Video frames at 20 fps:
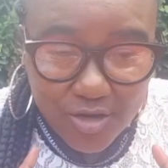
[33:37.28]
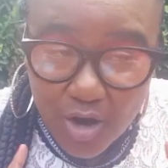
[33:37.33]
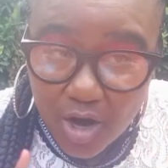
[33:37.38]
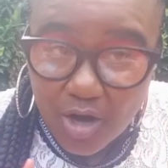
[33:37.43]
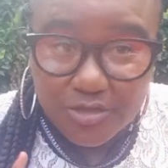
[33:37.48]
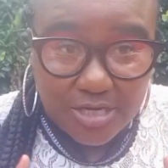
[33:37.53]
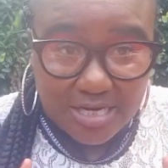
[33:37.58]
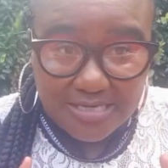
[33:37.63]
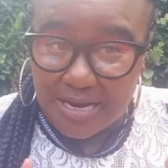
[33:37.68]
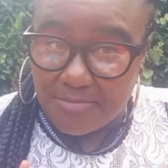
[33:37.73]

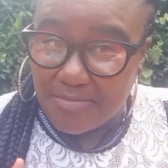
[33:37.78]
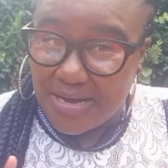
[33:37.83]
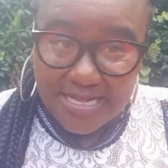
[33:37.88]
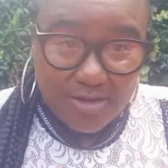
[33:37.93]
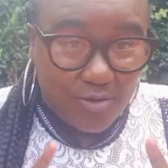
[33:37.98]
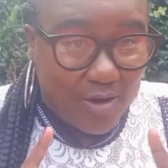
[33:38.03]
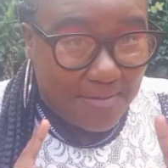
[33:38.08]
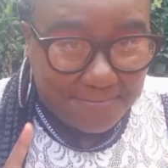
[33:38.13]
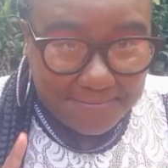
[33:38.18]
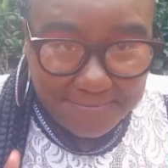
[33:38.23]
Dr.
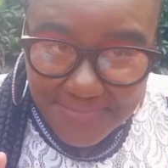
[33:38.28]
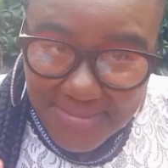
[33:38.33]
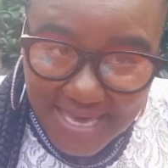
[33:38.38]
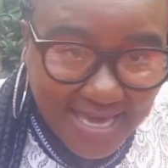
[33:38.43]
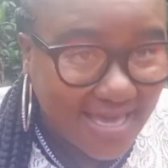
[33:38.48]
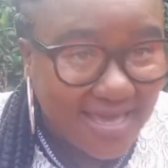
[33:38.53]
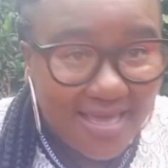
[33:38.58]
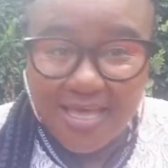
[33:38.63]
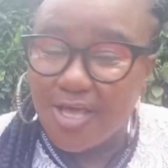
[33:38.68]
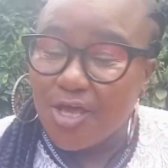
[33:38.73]
Madliwa Mbi.
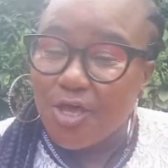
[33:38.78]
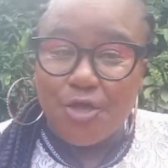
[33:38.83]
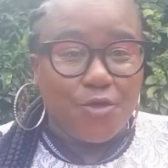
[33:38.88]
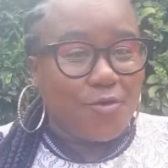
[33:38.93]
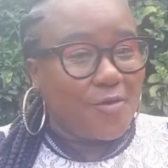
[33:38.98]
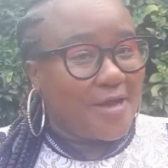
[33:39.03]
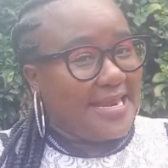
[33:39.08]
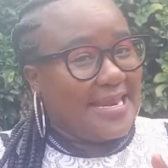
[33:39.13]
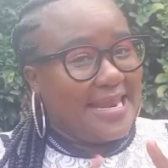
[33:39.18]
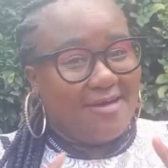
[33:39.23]

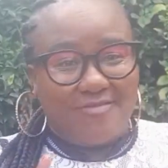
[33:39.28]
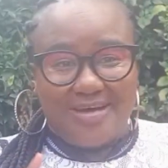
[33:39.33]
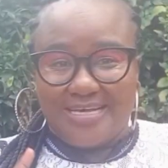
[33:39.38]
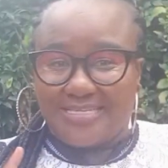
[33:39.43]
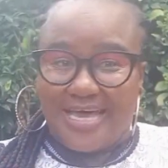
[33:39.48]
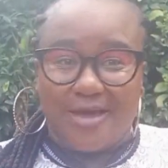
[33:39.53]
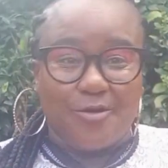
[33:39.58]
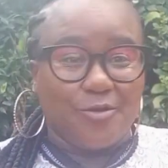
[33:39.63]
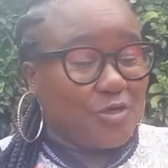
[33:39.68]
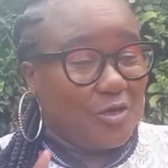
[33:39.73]
You can never
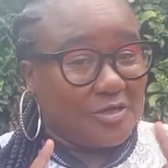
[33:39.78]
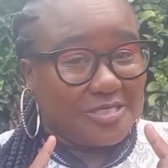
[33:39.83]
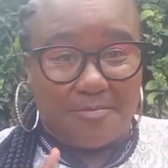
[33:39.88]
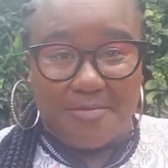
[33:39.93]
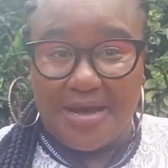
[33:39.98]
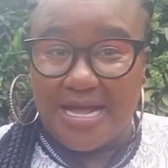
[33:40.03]
say Dr.